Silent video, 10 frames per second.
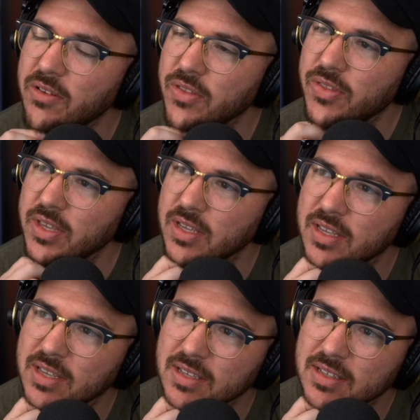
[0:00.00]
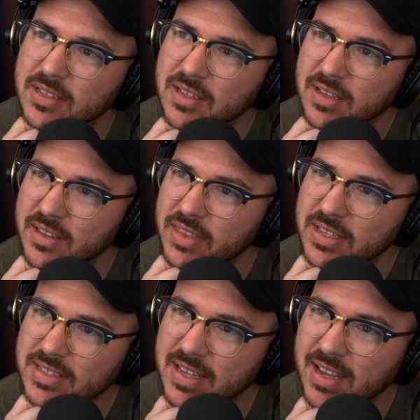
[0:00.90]
think
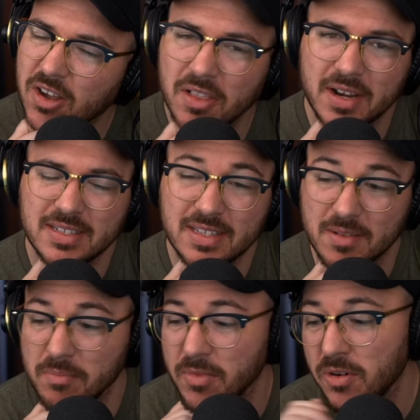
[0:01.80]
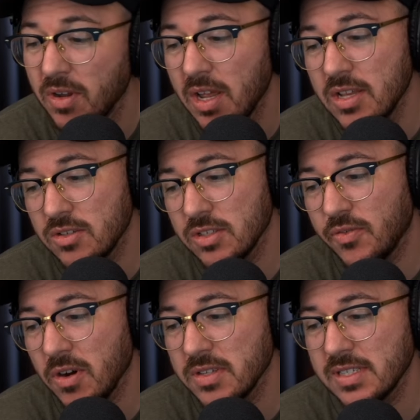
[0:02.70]
things like colonizing the moon. So as
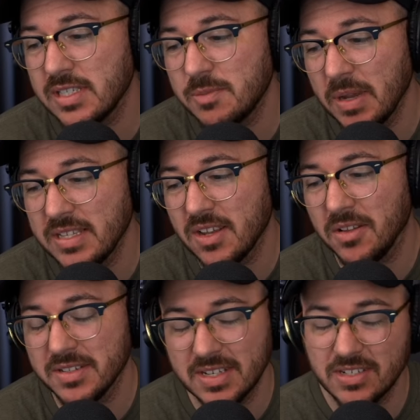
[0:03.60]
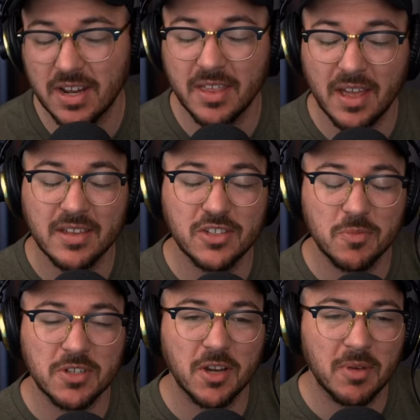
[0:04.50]
far as space colonization, I assume
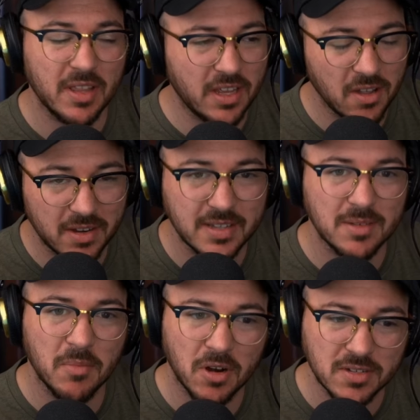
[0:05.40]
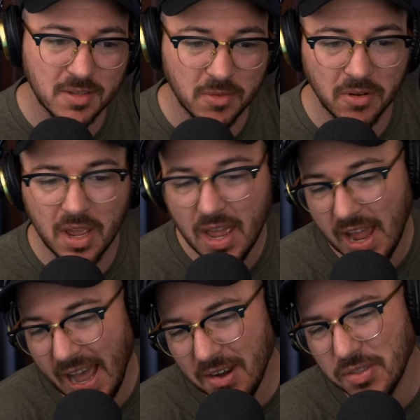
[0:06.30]
you're talking about like colonizing Mars and the moon.
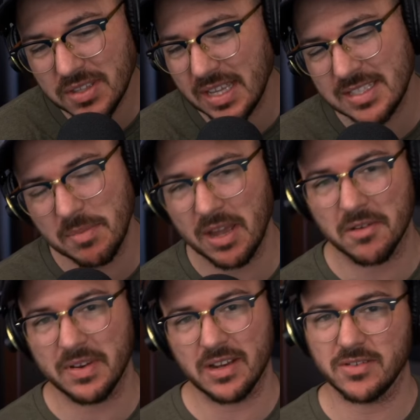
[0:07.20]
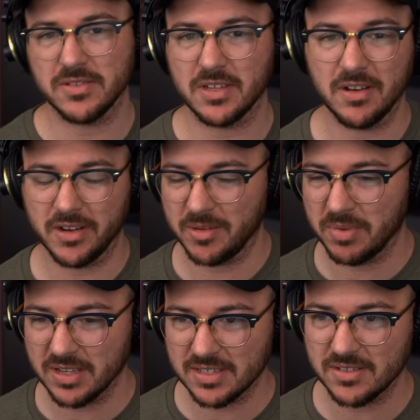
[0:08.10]
I don't think that's a matter of national security
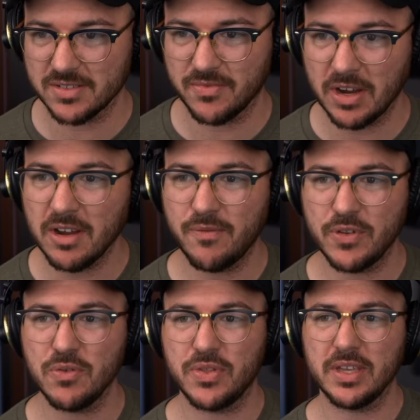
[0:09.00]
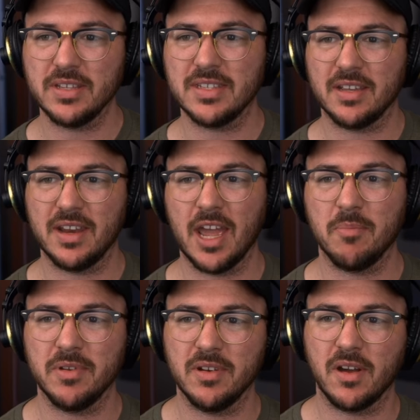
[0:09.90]
because there's very few things that could
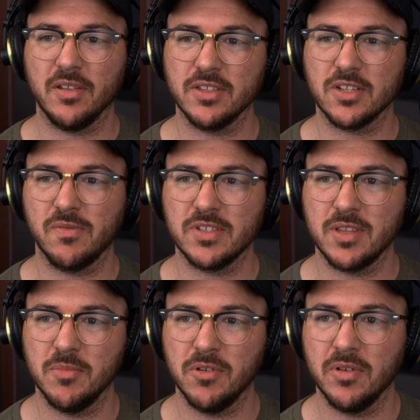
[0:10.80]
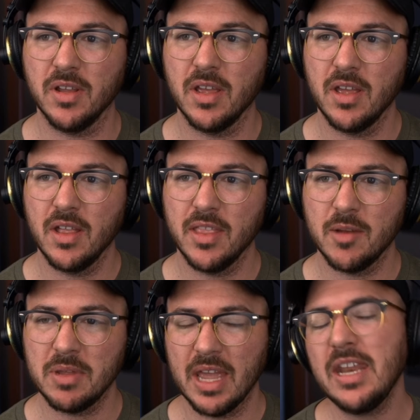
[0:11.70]
happen on the surface of the moon that'd
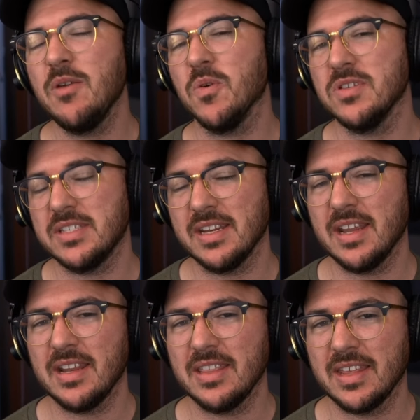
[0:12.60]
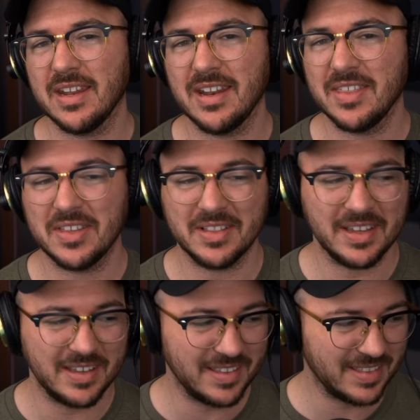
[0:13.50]
be any worse than anything
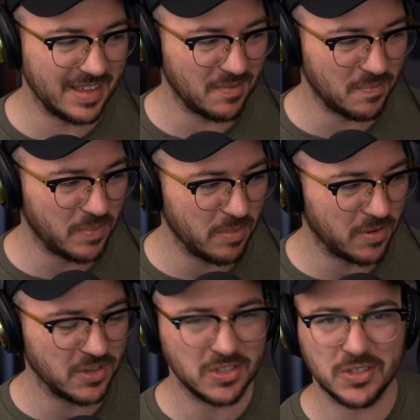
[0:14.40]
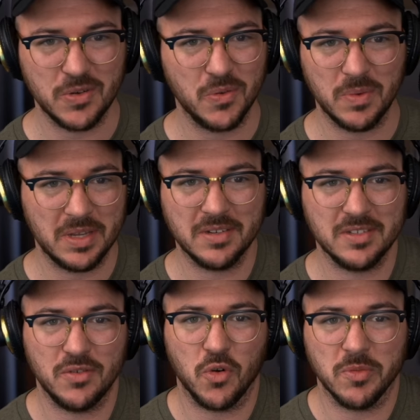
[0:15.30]
like that people could just do in
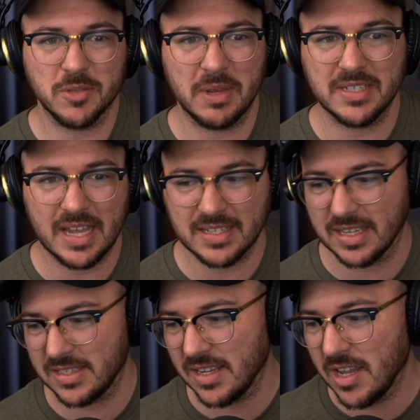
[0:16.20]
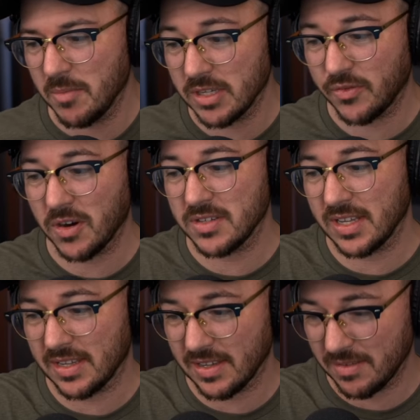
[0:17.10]
normal space assets. But as far as
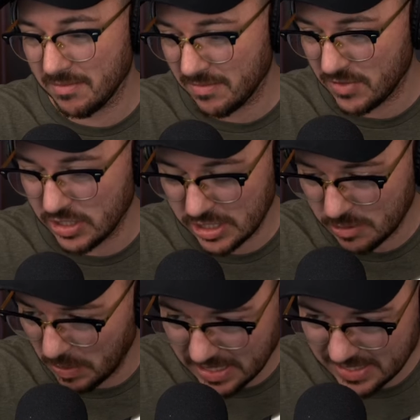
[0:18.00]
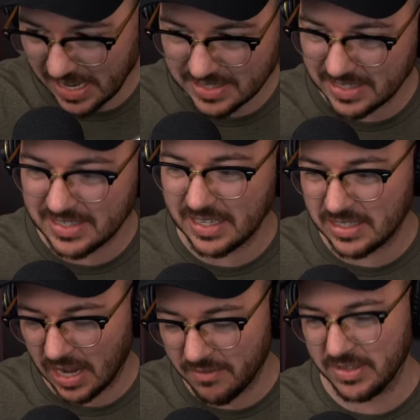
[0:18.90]
like just space assets, that's
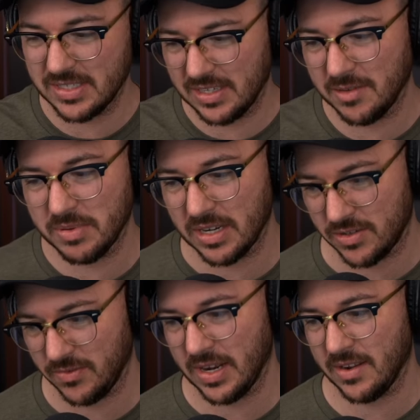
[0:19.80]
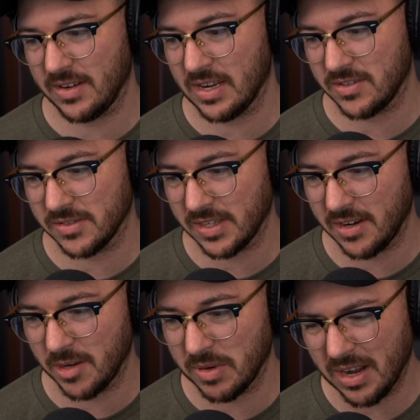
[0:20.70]
obviously a potential for national
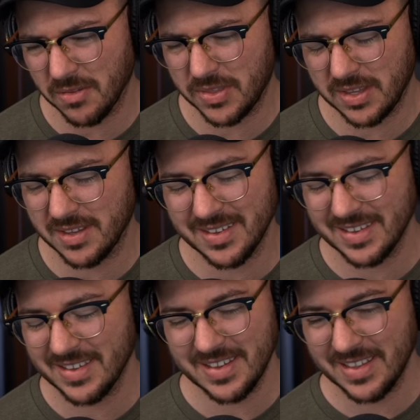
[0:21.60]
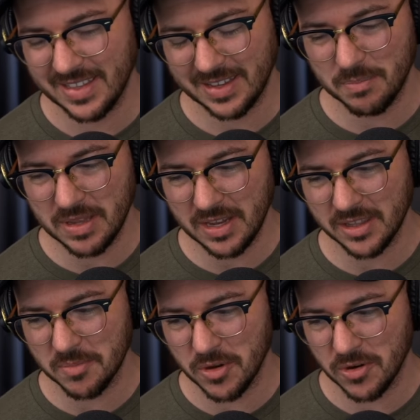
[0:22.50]
security. But I don't think like being on
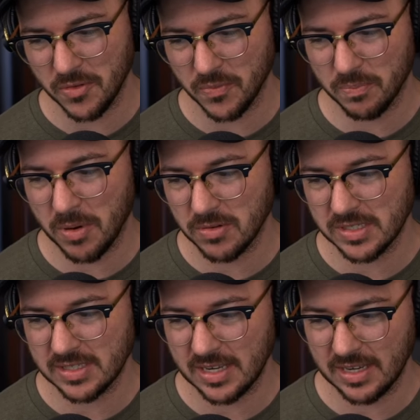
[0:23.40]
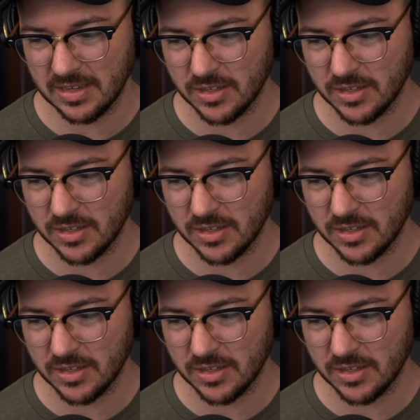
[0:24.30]
the moon poses any